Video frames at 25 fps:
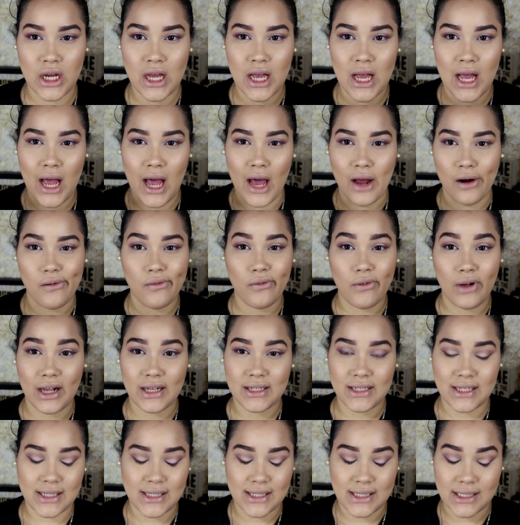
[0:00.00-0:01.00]
I don't know if you guys
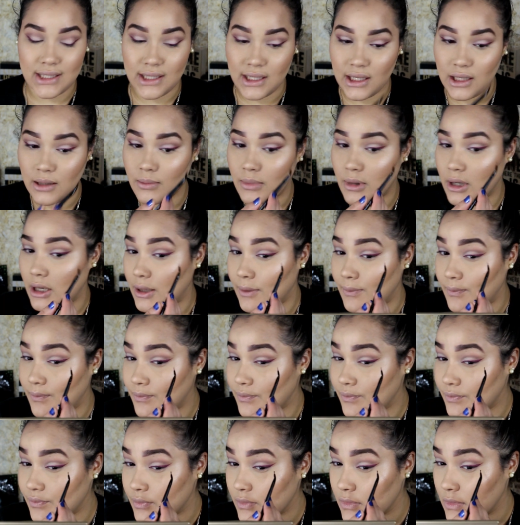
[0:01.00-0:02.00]
can see, but
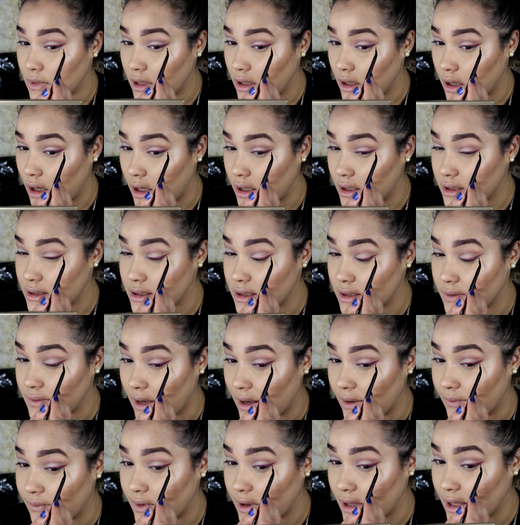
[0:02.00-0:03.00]
it honestly, I
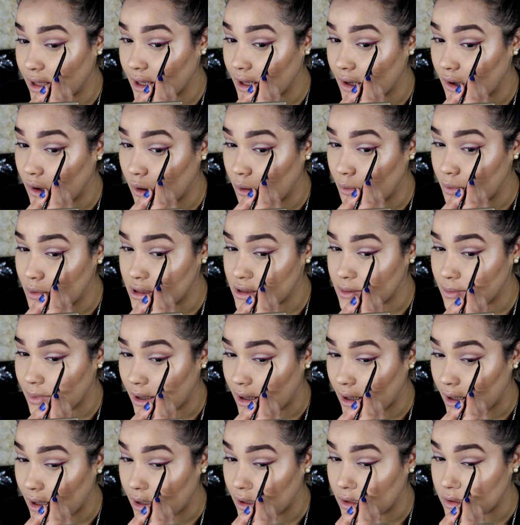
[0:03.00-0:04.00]
feel like it opens my
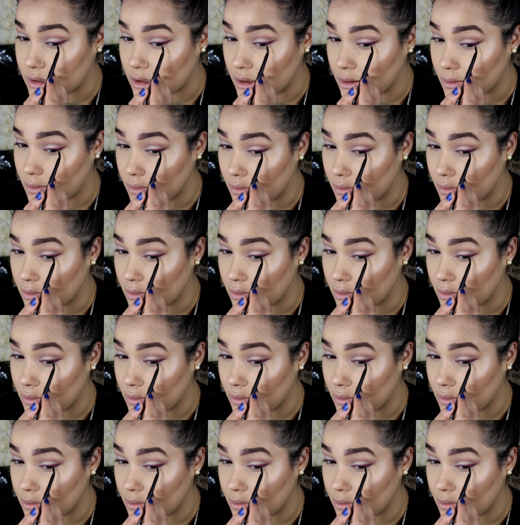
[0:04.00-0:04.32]
eyes up.